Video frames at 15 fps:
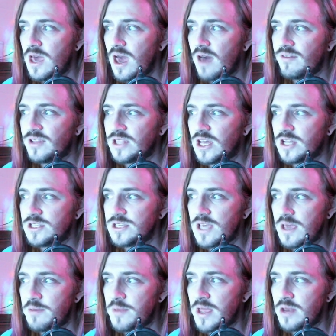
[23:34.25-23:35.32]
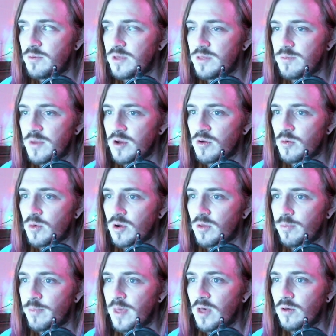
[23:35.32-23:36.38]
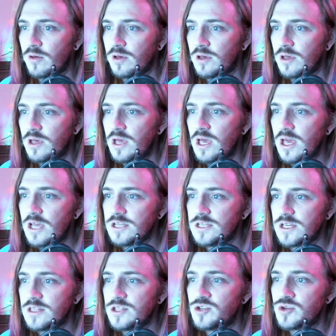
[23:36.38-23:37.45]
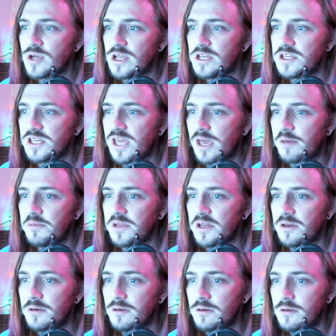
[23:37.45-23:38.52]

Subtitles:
have a latte made with Mirror World milk, and take the train to Camden.